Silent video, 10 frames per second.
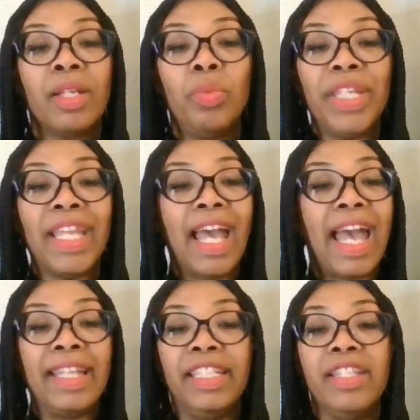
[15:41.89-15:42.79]
We
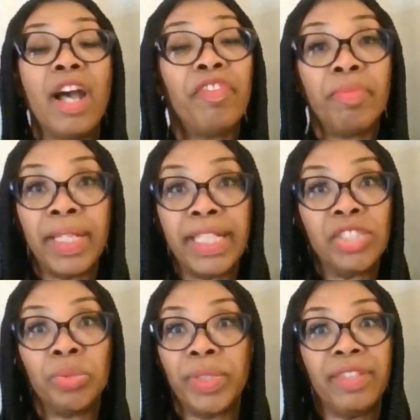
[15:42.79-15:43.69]
had enough money
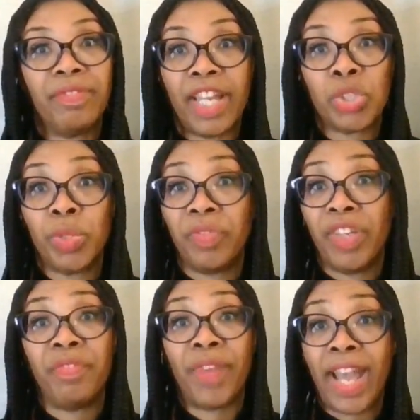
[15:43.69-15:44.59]
to reinvest
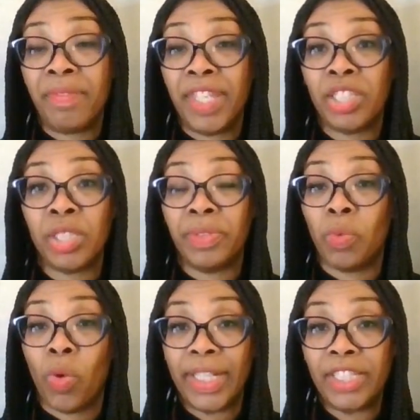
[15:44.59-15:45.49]
within 5 years if
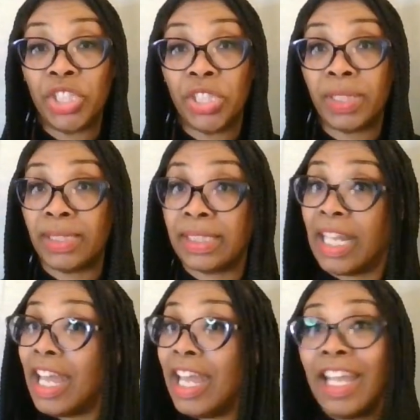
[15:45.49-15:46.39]
we wanted to, because
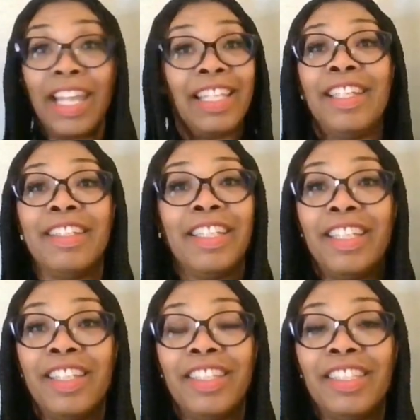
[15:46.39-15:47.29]

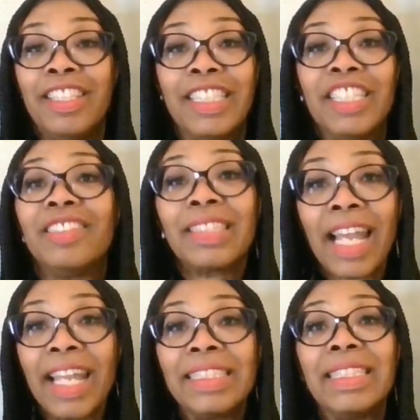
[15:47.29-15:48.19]
listen, the
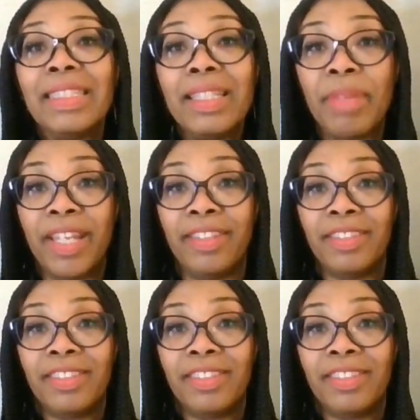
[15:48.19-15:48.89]
sky's the limit.